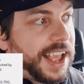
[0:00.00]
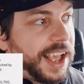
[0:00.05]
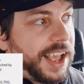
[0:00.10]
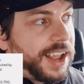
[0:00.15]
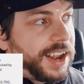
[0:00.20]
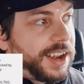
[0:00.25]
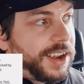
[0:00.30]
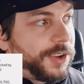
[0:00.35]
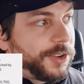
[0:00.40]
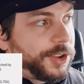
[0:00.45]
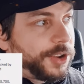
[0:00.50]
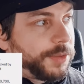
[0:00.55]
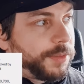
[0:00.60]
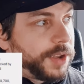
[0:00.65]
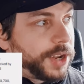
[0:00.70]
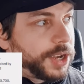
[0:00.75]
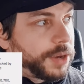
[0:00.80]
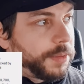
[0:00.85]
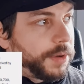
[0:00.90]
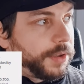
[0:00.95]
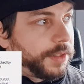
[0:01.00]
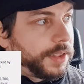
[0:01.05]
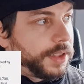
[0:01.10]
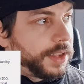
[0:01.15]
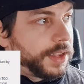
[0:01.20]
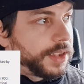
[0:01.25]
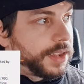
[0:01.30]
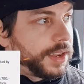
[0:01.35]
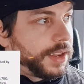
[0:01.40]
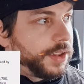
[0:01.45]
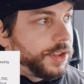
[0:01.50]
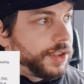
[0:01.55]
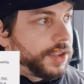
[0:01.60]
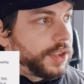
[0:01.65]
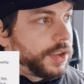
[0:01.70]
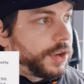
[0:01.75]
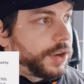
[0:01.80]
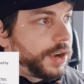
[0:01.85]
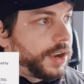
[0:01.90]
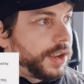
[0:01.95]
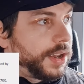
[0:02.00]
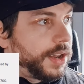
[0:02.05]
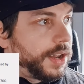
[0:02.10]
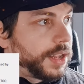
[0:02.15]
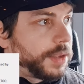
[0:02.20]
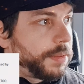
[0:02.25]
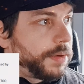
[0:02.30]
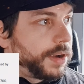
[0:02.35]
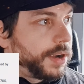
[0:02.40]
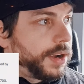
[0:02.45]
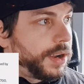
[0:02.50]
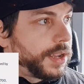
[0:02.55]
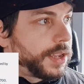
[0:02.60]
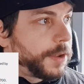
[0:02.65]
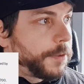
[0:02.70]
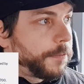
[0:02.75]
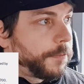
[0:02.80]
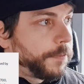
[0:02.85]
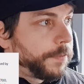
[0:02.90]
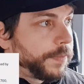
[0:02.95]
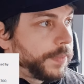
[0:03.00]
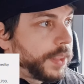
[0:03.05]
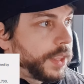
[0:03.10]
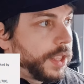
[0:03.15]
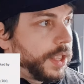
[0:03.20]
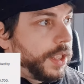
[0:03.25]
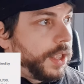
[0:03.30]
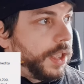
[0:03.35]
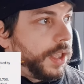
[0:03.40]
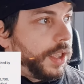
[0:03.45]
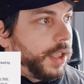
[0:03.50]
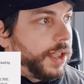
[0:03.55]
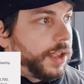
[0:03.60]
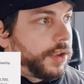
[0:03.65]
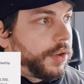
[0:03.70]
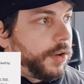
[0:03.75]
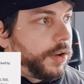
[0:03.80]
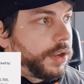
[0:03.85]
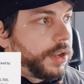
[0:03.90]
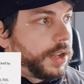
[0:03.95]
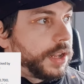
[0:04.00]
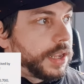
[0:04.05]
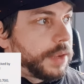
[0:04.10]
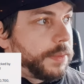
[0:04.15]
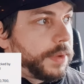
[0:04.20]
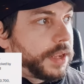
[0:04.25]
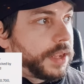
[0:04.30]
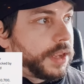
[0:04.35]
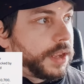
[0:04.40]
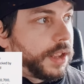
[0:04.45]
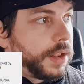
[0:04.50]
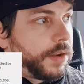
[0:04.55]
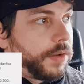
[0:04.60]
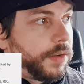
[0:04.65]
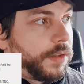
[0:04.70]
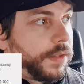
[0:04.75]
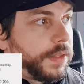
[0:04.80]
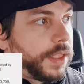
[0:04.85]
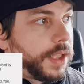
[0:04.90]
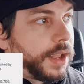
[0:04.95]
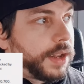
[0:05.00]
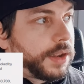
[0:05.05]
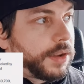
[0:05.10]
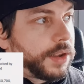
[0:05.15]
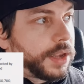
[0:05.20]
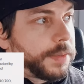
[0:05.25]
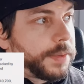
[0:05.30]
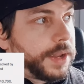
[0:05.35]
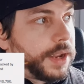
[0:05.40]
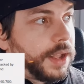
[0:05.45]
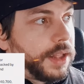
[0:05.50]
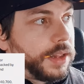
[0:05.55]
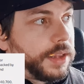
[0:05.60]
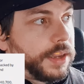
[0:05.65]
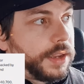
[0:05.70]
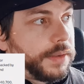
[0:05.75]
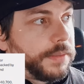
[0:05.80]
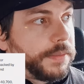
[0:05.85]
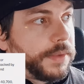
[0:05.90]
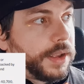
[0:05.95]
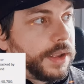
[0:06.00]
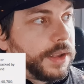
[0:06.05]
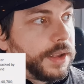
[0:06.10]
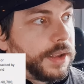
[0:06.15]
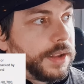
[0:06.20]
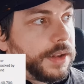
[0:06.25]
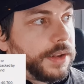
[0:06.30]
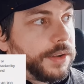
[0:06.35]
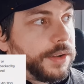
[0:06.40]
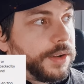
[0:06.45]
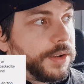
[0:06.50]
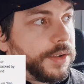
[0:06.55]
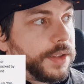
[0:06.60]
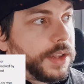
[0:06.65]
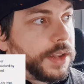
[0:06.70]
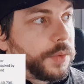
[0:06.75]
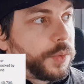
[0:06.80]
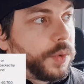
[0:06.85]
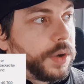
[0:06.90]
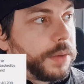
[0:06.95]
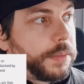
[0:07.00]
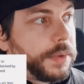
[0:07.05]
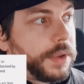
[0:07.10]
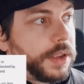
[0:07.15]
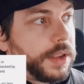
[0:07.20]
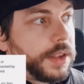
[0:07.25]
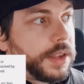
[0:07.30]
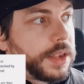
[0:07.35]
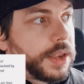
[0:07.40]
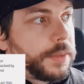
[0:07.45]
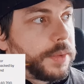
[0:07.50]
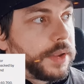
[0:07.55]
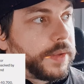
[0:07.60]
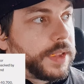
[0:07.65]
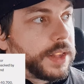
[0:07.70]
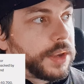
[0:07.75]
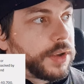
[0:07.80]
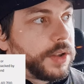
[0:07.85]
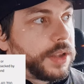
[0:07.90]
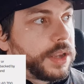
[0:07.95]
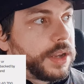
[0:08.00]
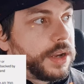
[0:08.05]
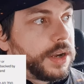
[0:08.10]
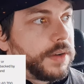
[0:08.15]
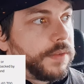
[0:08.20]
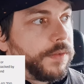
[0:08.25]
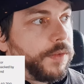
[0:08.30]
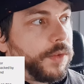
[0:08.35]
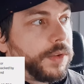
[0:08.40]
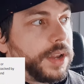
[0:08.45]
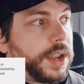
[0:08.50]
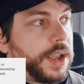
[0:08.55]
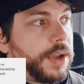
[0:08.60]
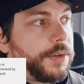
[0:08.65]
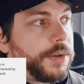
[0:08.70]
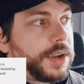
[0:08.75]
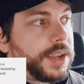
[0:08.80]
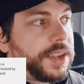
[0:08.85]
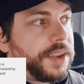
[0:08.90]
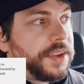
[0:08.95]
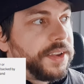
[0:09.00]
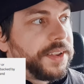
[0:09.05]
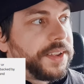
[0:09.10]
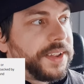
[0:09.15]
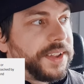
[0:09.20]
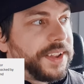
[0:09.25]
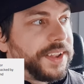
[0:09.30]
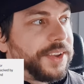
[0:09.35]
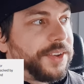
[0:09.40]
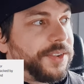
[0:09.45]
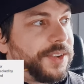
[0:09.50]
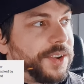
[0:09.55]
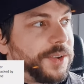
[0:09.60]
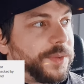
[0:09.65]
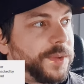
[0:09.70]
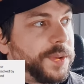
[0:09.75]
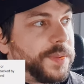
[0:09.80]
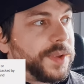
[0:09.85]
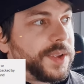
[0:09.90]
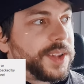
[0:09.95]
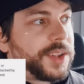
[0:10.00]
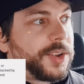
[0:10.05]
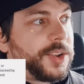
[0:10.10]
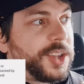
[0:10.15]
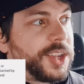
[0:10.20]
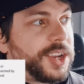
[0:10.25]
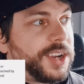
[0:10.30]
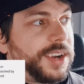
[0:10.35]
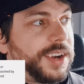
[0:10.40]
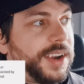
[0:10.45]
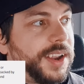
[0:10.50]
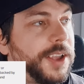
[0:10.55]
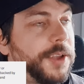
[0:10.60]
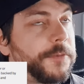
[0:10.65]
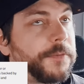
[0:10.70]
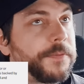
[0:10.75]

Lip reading: I don't know too much about this industry, right? Let's progress. Cocktails mixing and all that, hospitality, I don't know. It would be something that's considered 40 hours, or it would be considered